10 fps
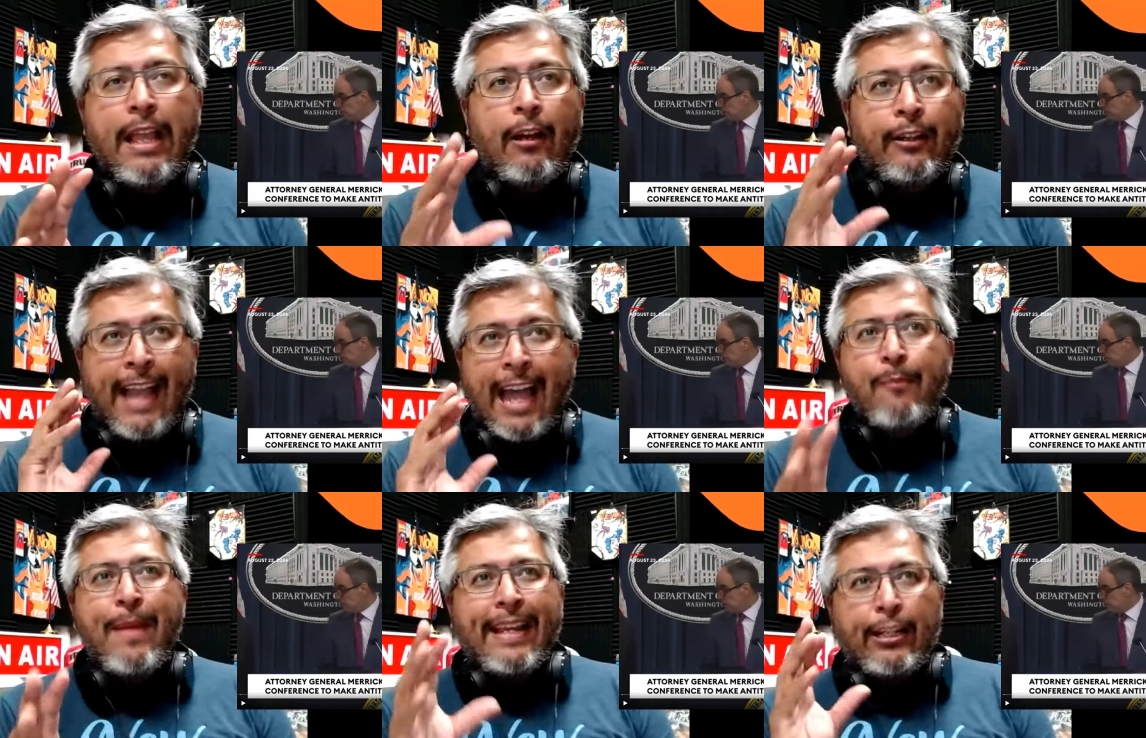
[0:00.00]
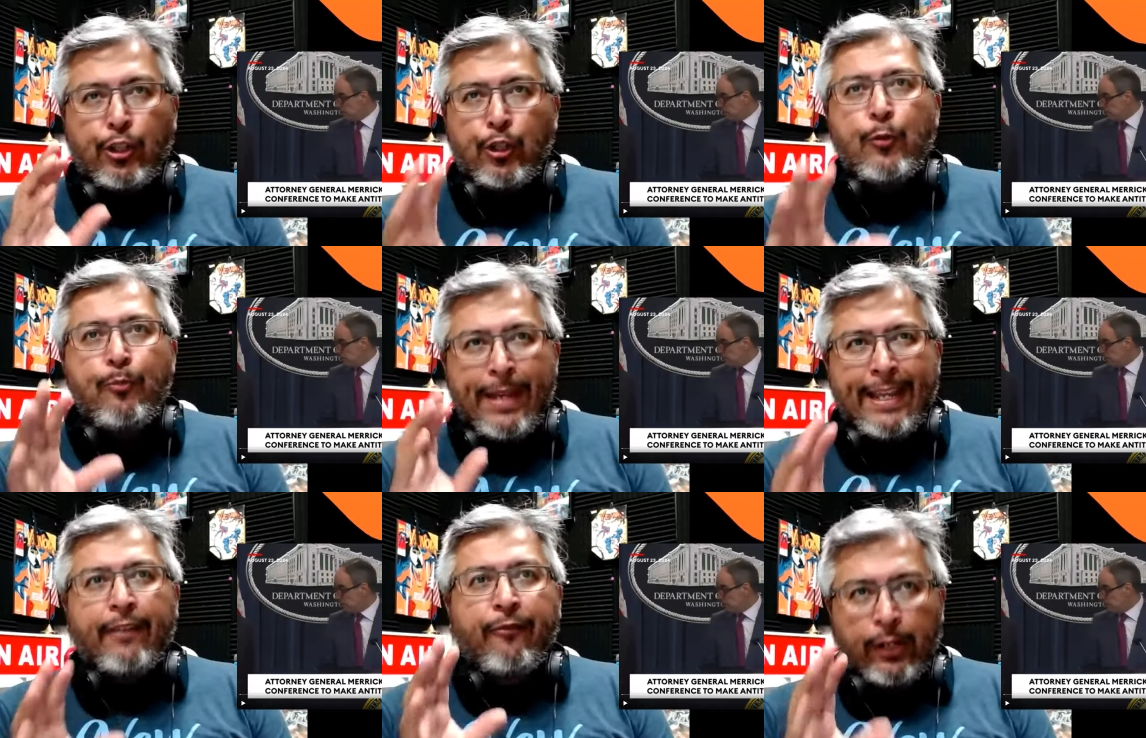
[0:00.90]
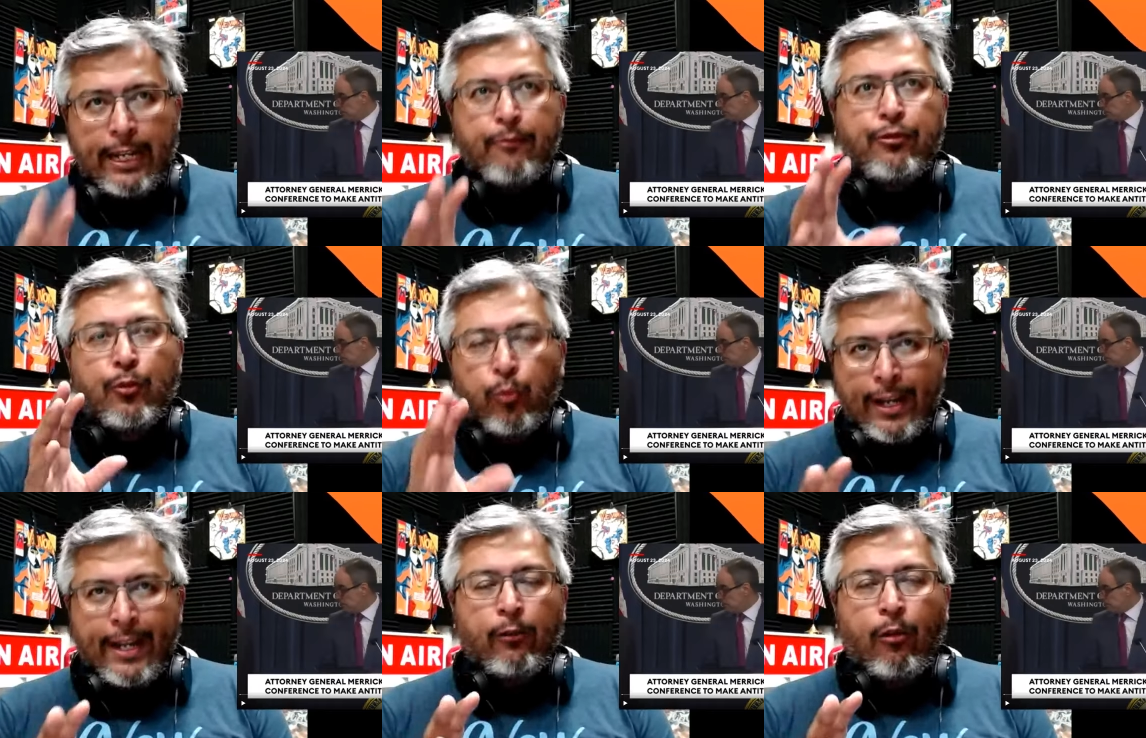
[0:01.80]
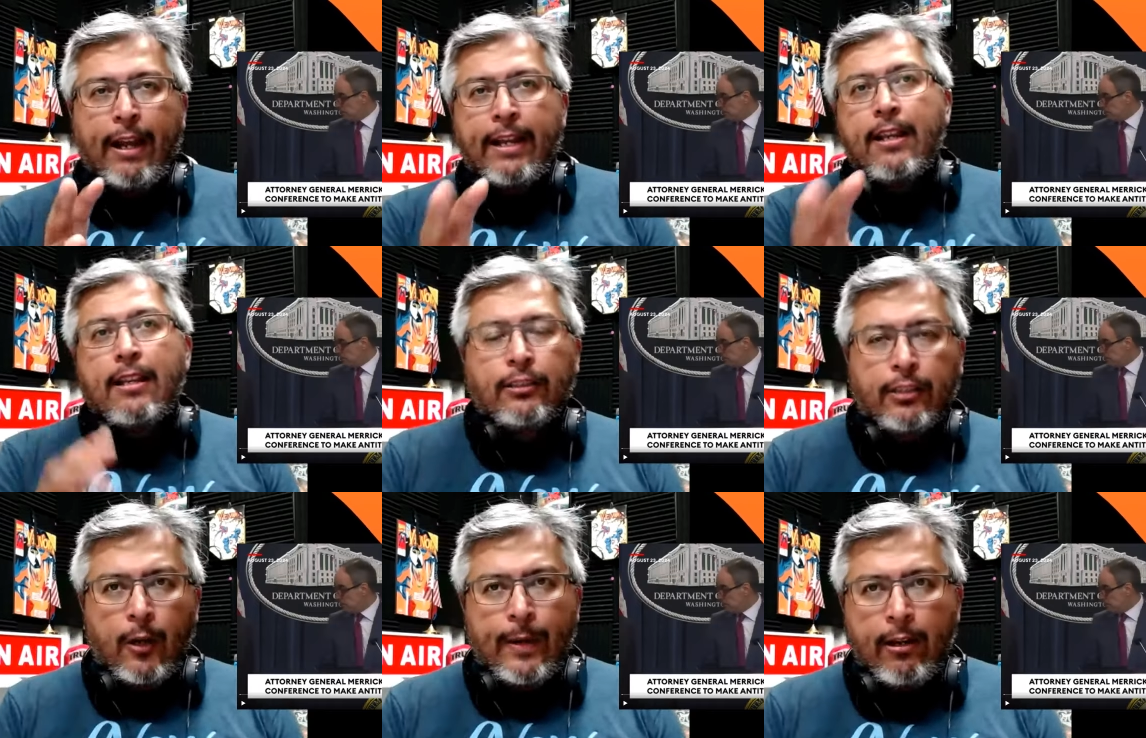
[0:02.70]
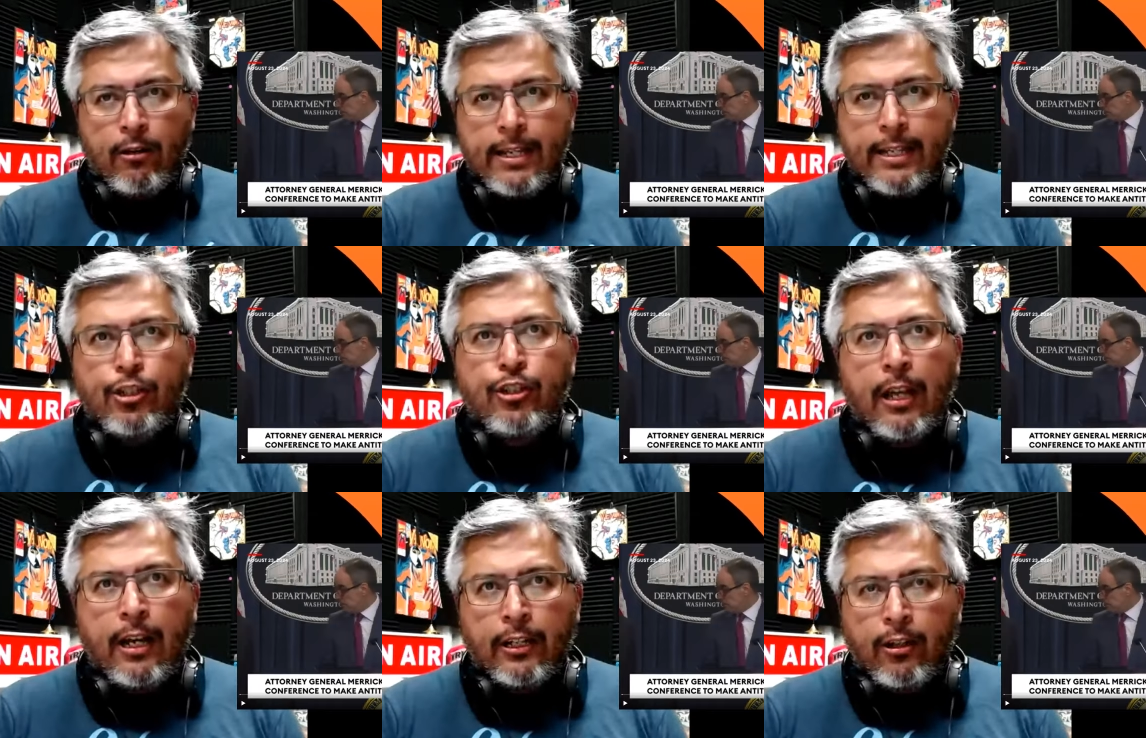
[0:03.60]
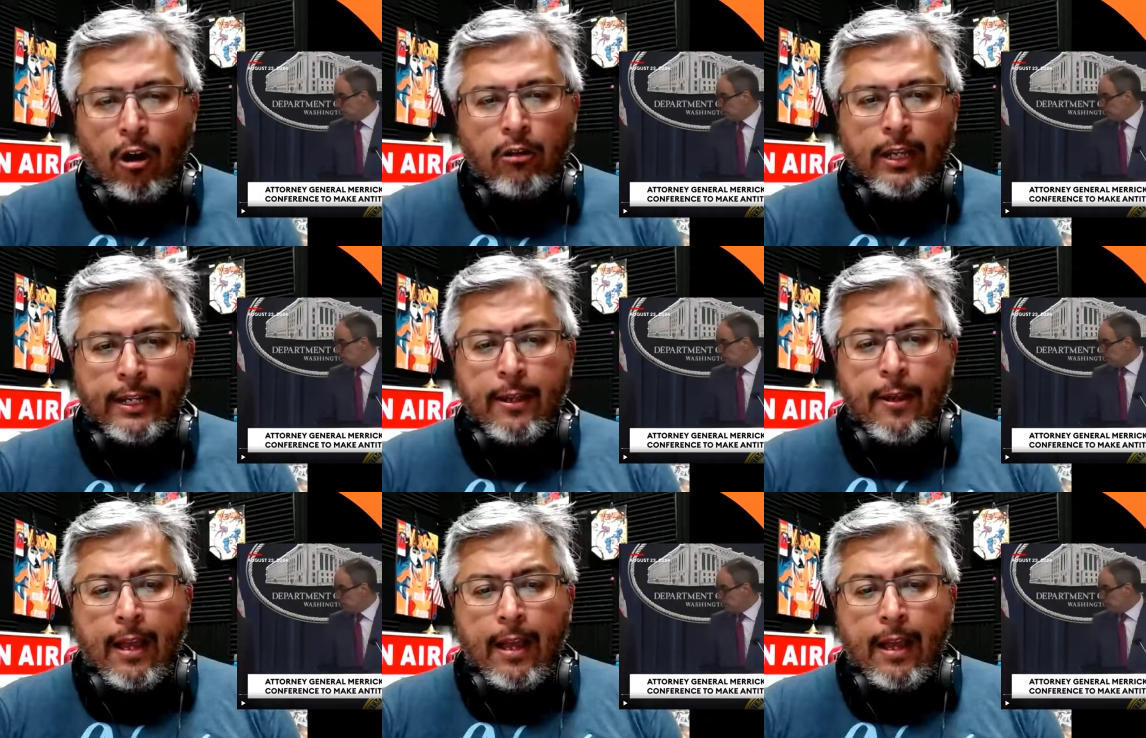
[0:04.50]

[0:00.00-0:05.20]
Speaker 1: Uh, Got to make it too big for them to rig, right? So here is uh, Garland